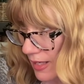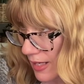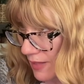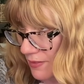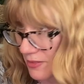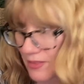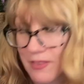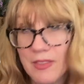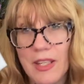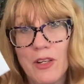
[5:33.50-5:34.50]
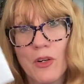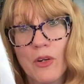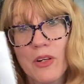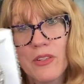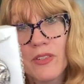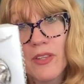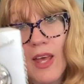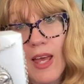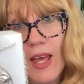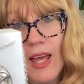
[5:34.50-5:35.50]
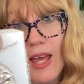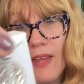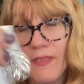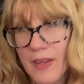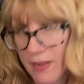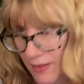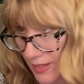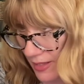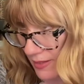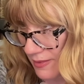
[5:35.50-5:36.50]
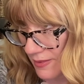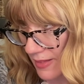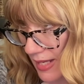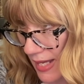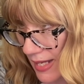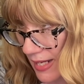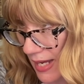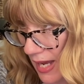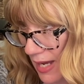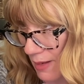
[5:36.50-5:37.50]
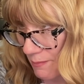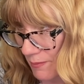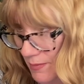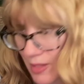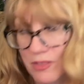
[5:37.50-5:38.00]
and there's a seahorse, and there is a, um, a